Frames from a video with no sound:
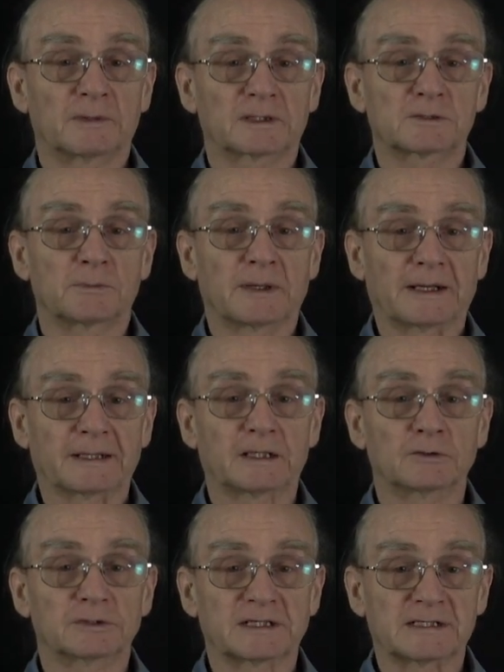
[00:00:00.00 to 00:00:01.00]
maximum
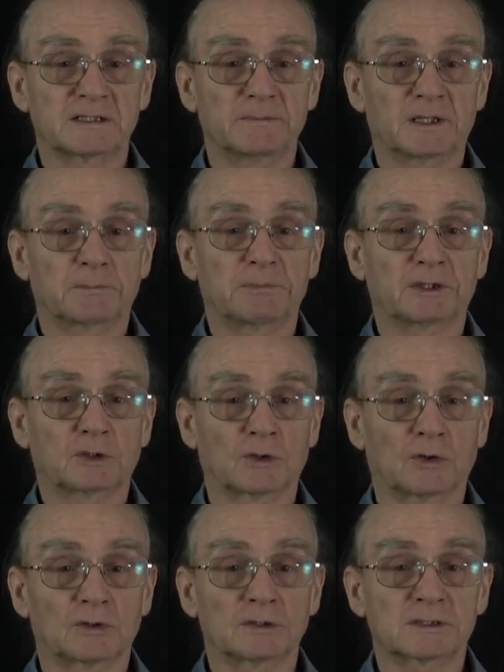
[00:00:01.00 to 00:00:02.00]
likelihood estimate
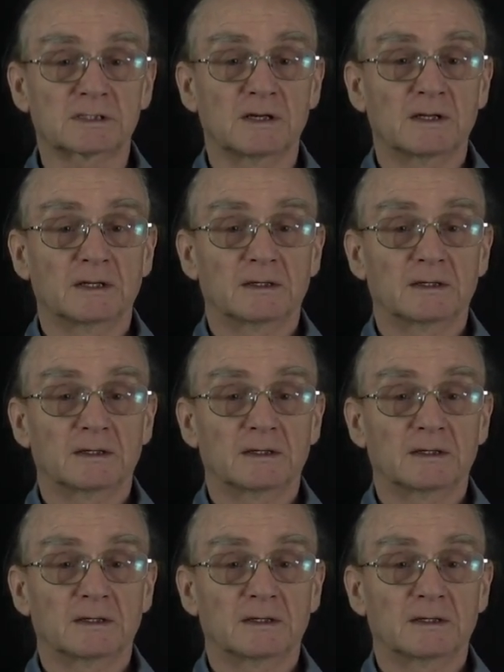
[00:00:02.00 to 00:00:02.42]
because